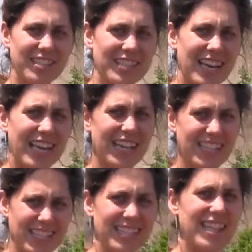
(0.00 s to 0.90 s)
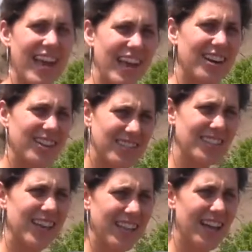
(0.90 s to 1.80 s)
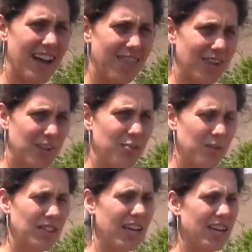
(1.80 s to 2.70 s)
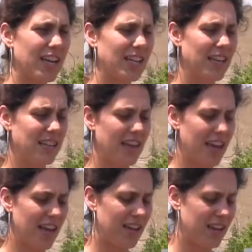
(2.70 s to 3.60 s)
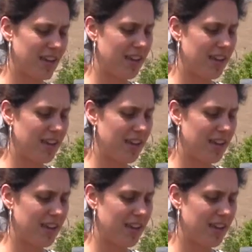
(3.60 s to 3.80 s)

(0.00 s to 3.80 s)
of the site, like these layers that have accumulated that they